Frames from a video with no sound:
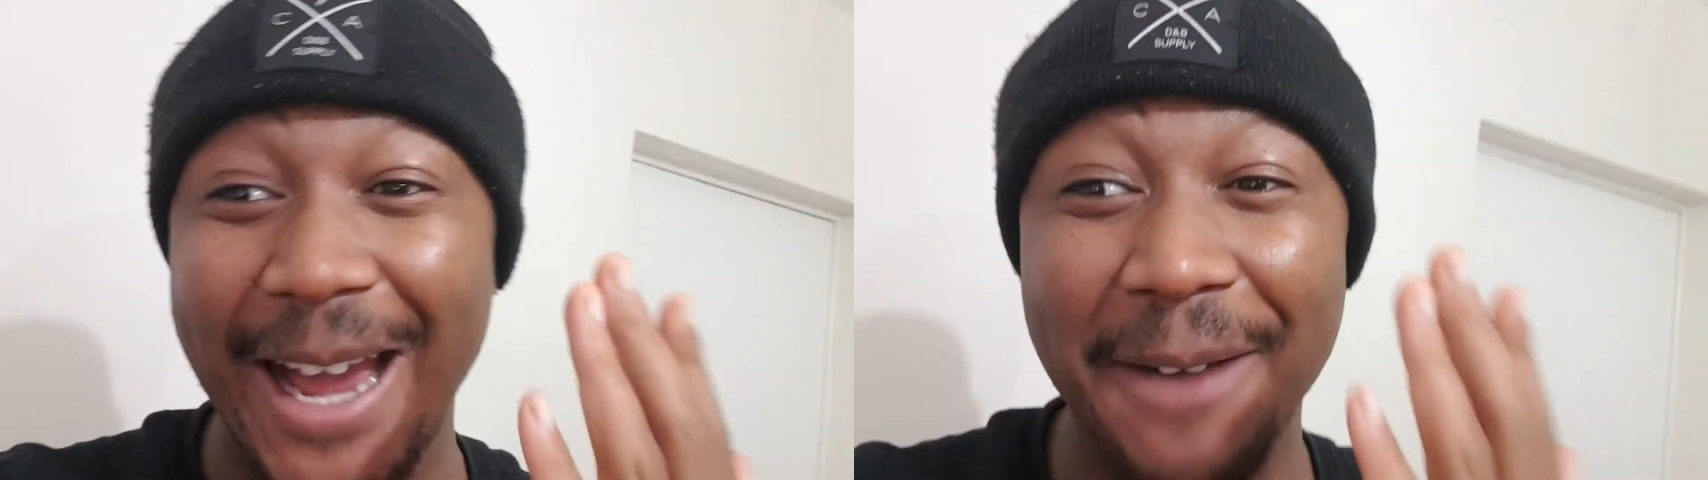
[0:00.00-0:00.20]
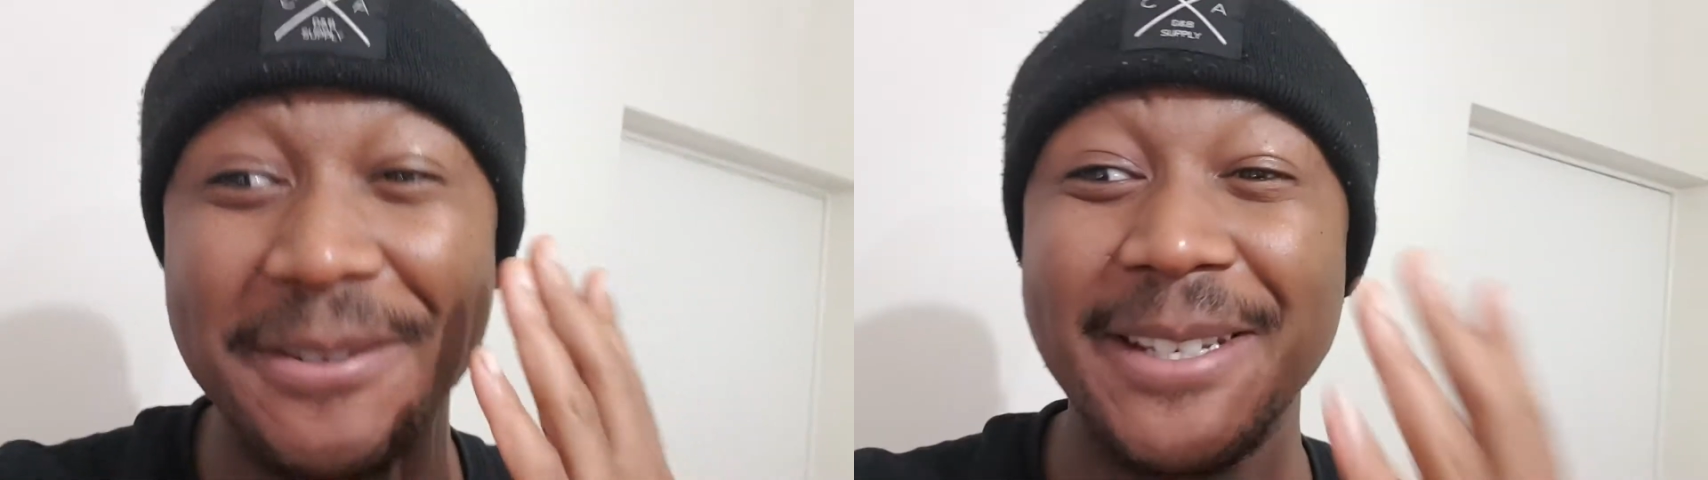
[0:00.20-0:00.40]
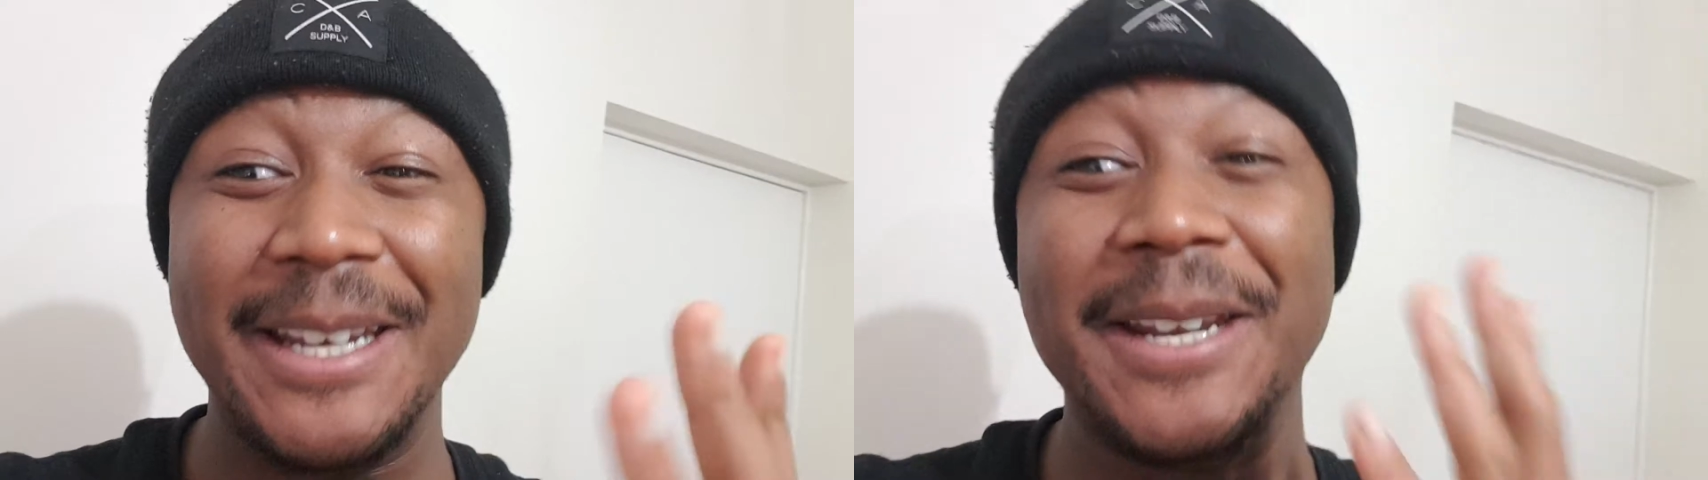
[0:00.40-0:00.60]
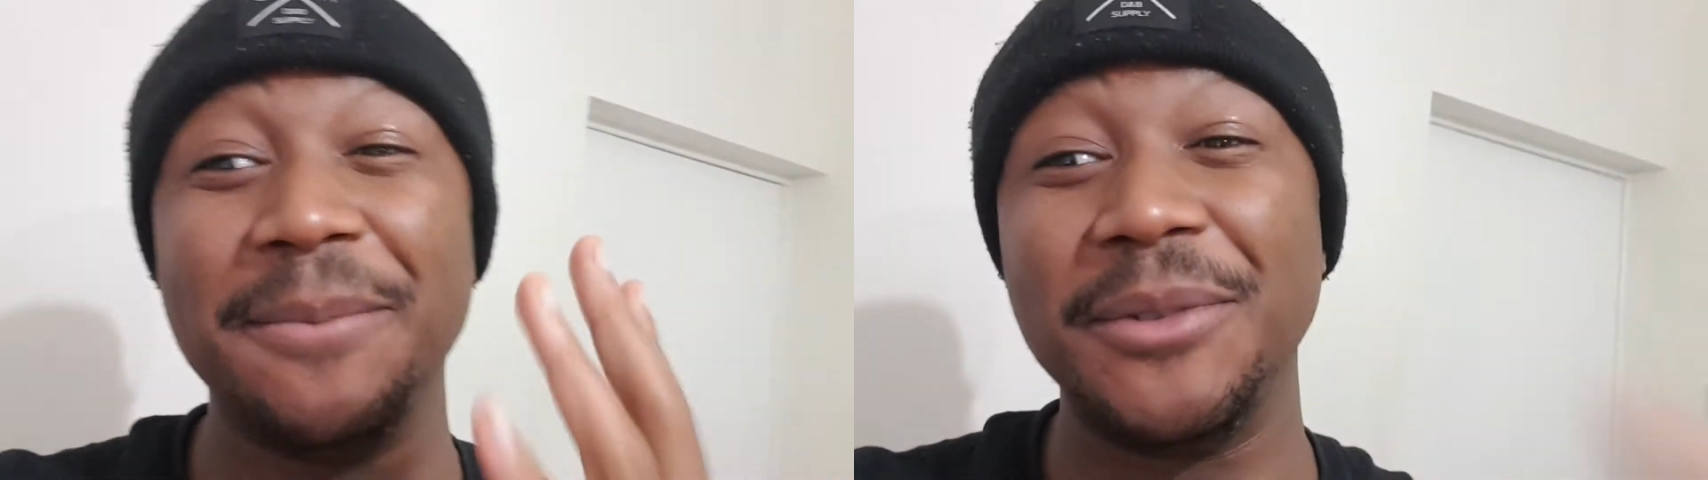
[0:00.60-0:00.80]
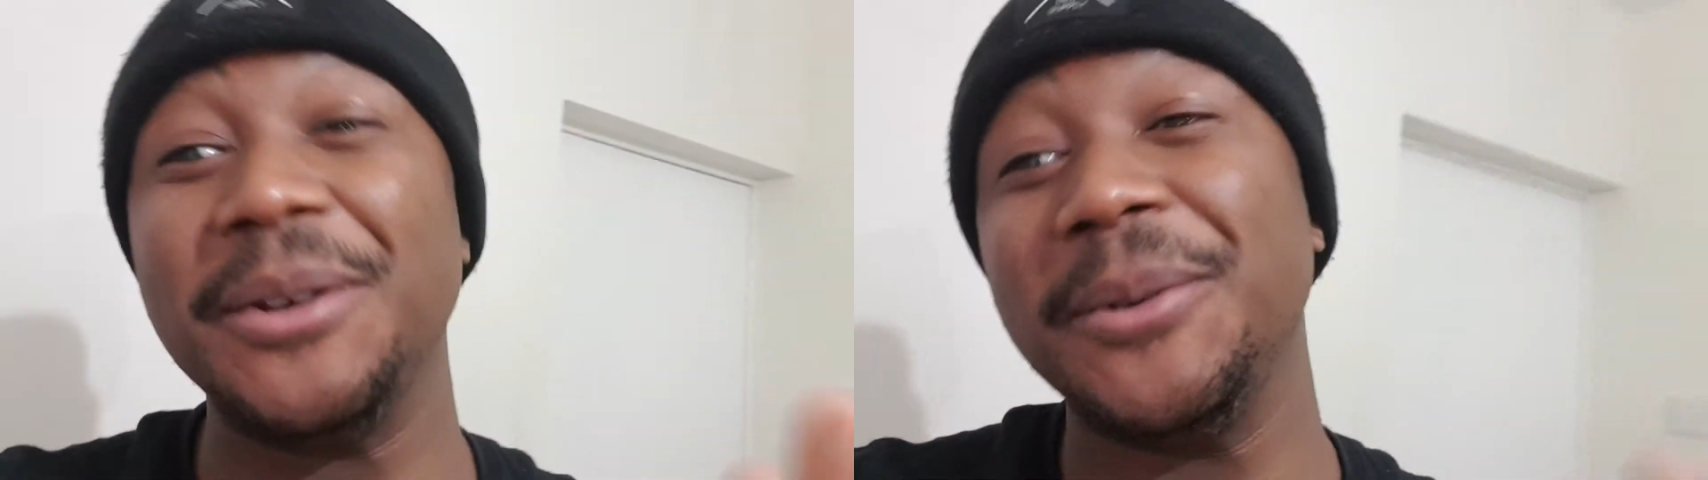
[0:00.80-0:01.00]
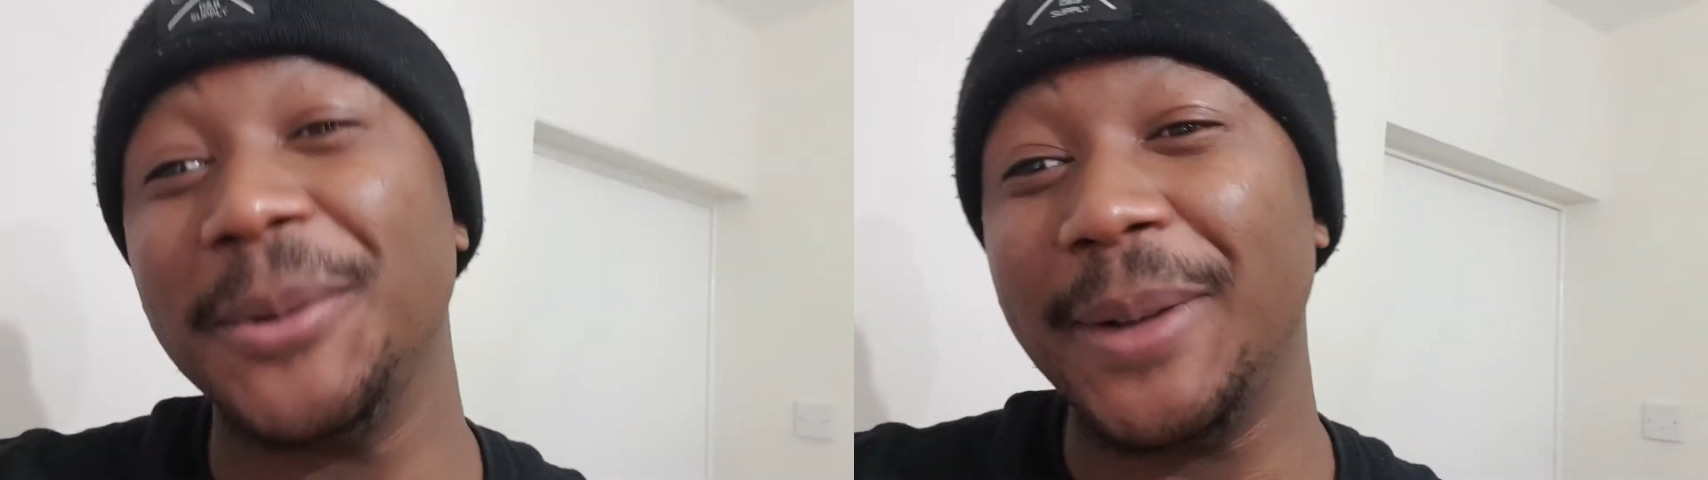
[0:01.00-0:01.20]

I've seen him do.